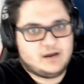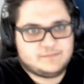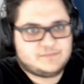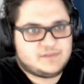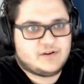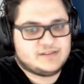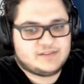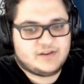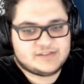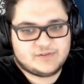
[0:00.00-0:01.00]
There
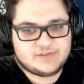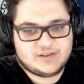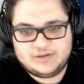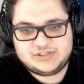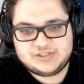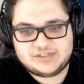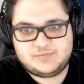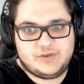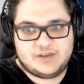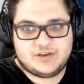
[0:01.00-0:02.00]
is no deal. It's just
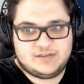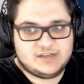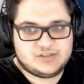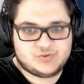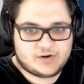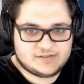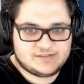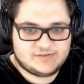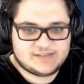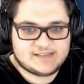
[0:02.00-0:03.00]
we couldn't get it to work on
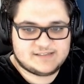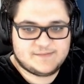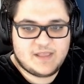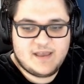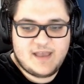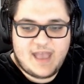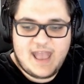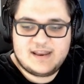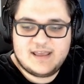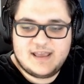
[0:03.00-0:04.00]
Series S.
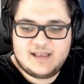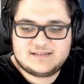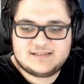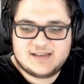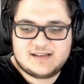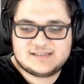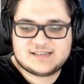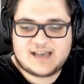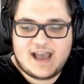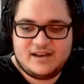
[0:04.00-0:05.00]
And it does
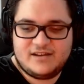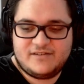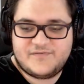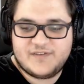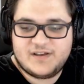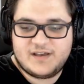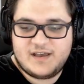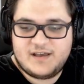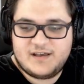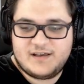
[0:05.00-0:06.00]
kind of
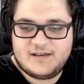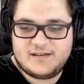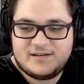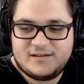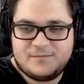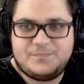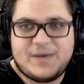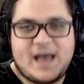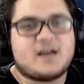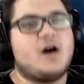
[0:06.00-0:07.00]

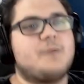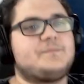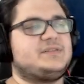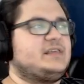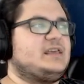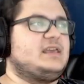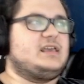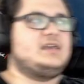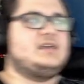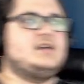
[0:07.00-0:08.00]
back up
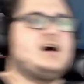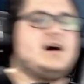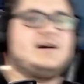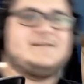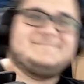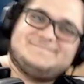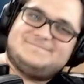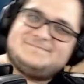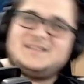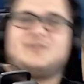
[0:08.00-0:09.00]
the
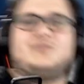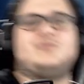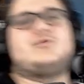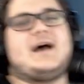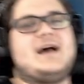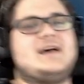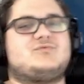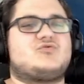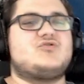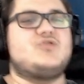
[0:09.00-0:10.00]

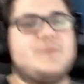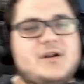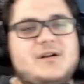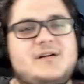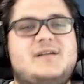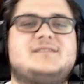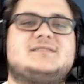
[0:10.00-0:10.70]
rumor,